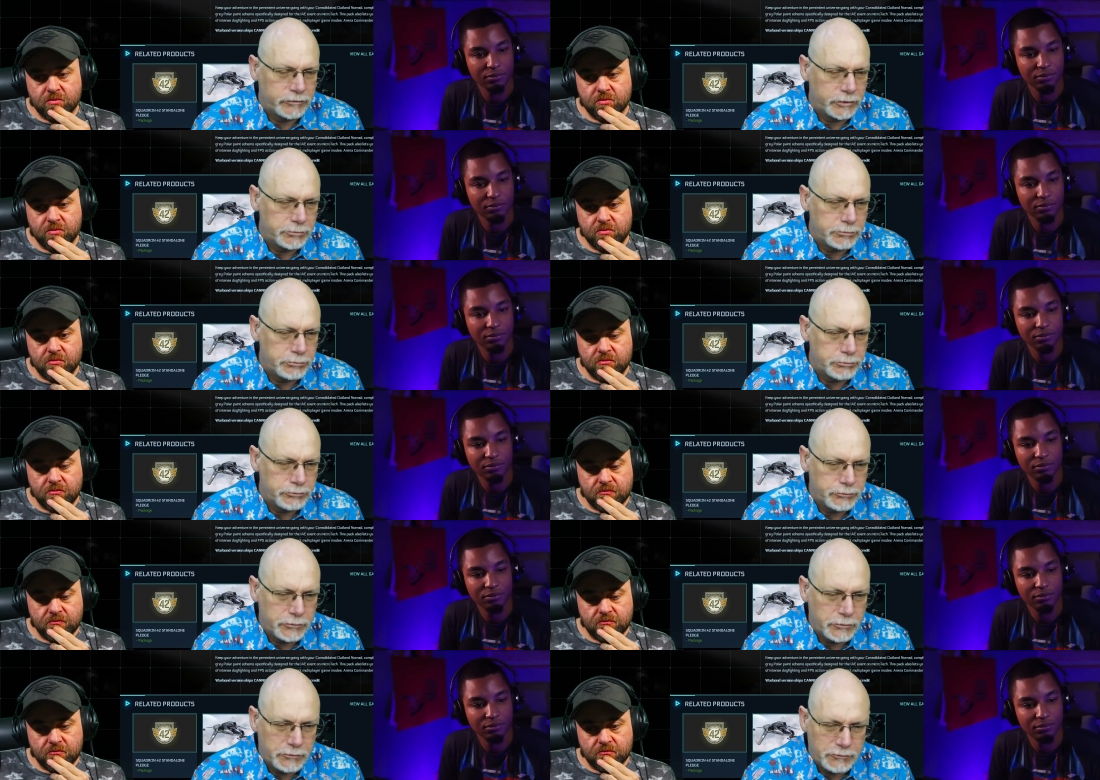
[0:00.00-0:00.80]
Speaker 1: the
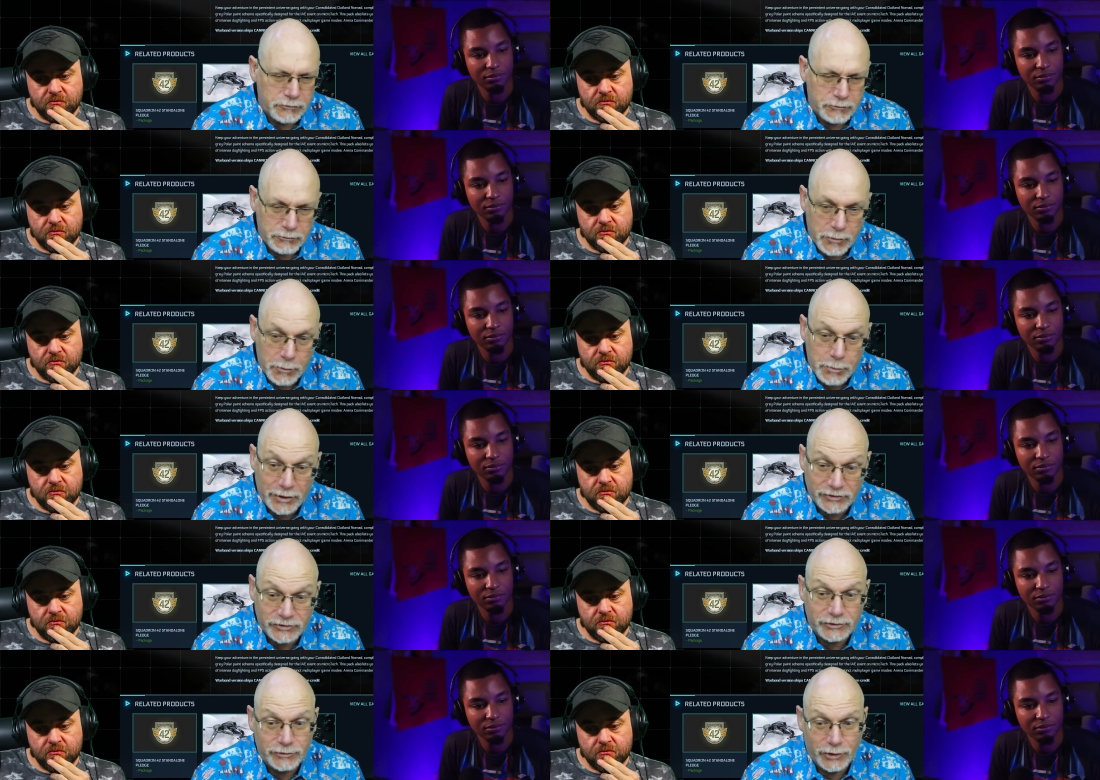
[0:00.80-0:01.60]
the
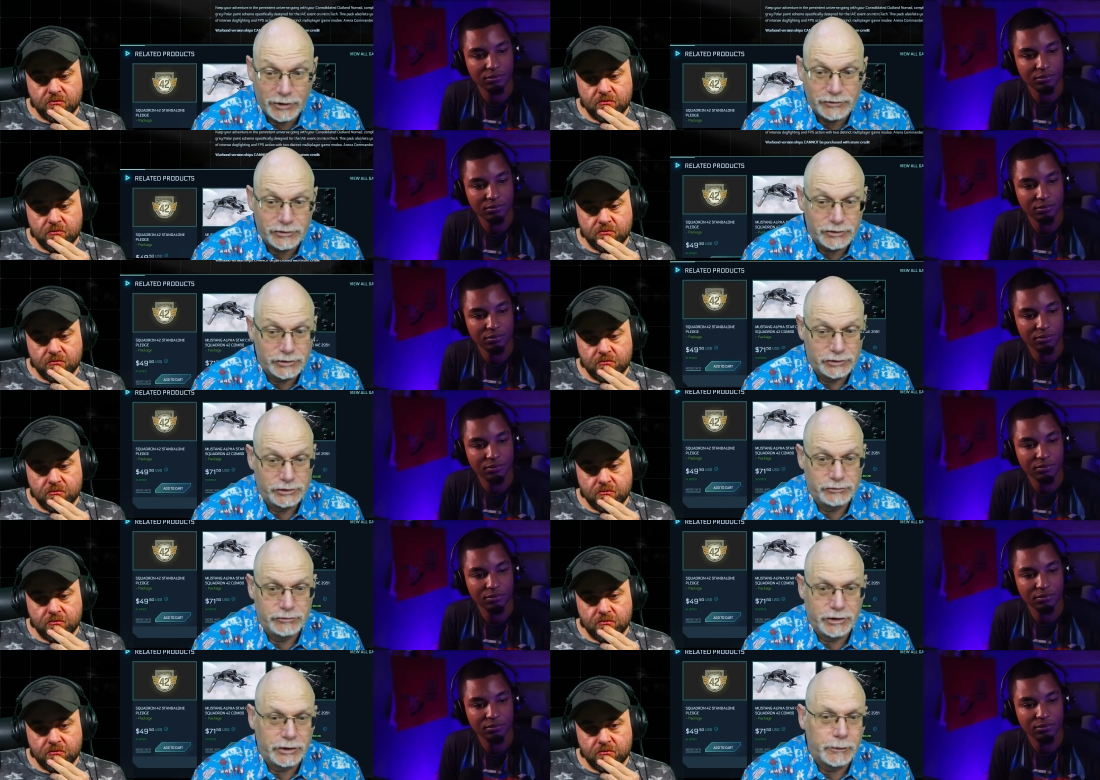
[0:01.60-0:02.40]
best advice you can
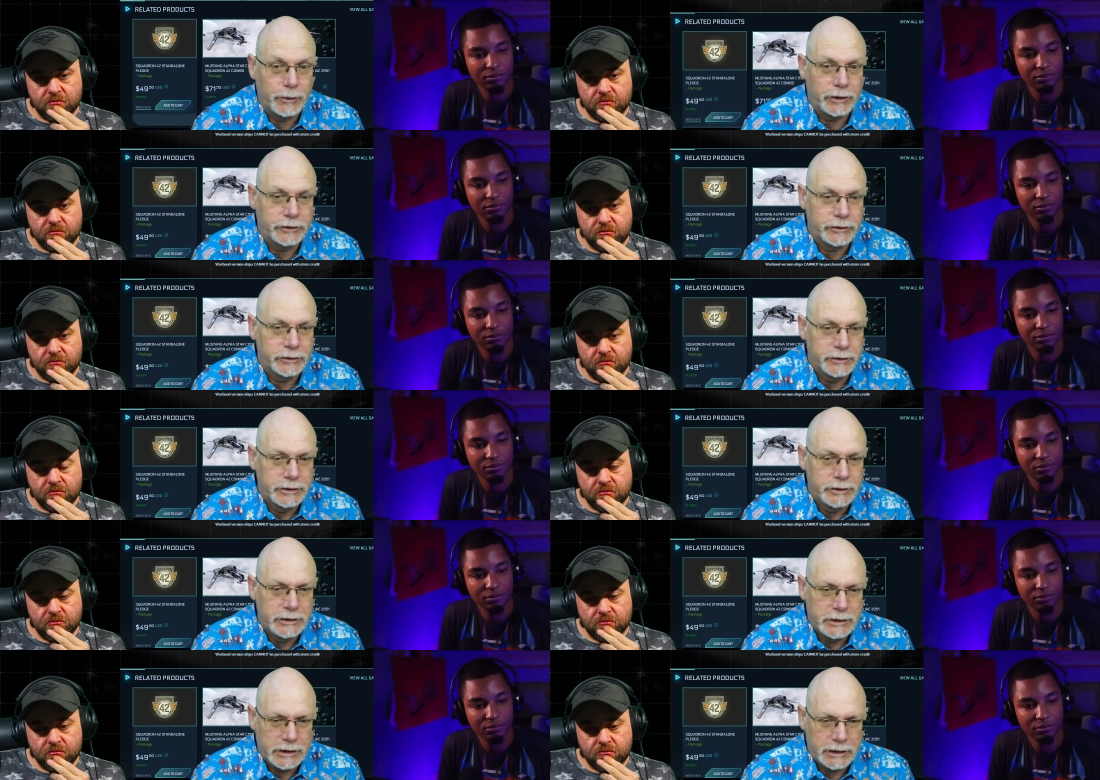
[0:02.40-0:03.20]
give anyone.
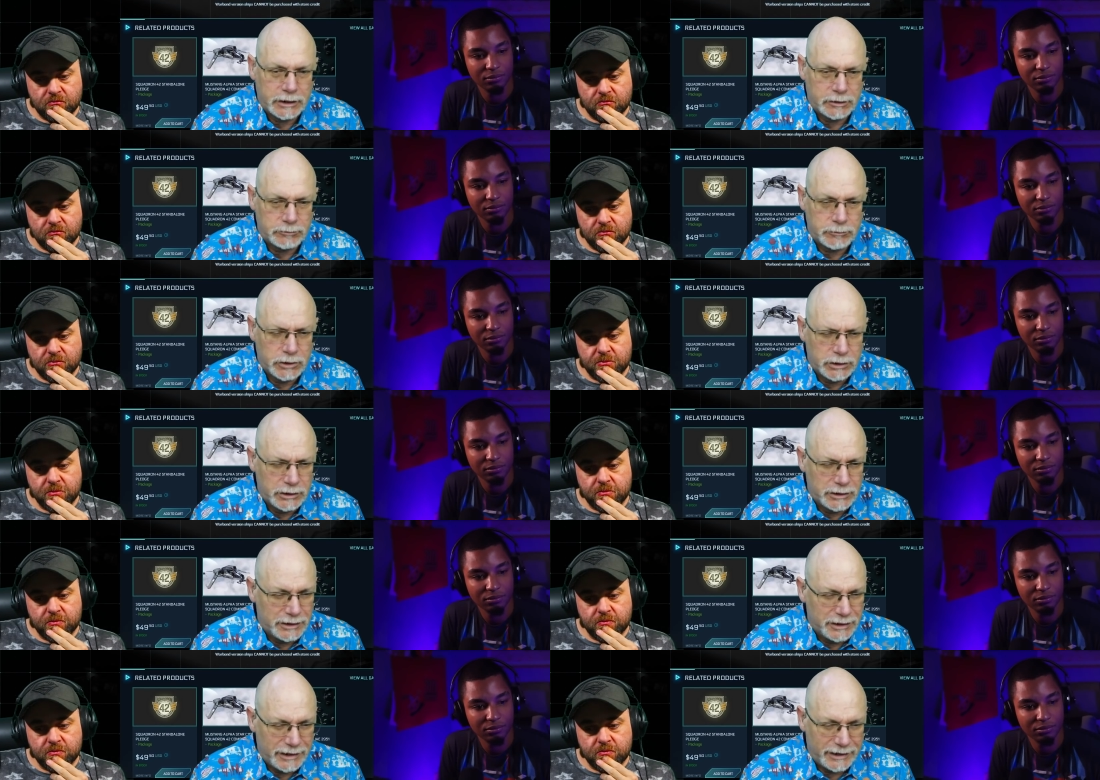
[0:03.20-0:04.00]
Um,
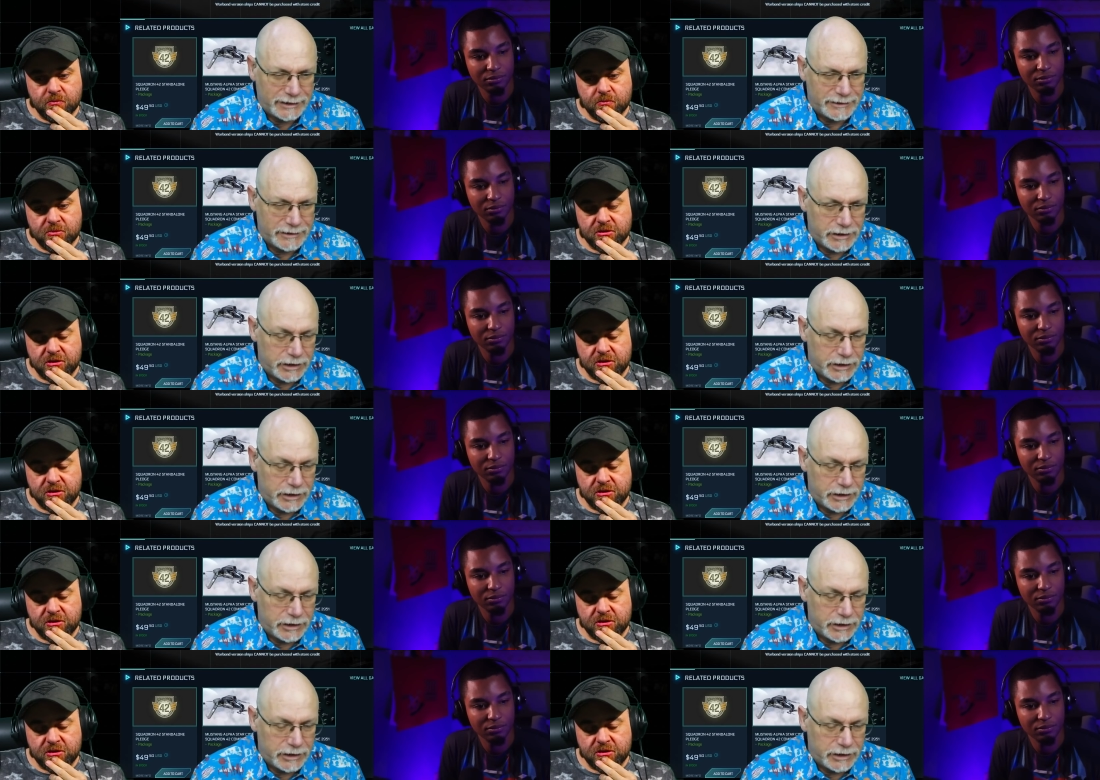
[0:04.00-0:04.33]
and so,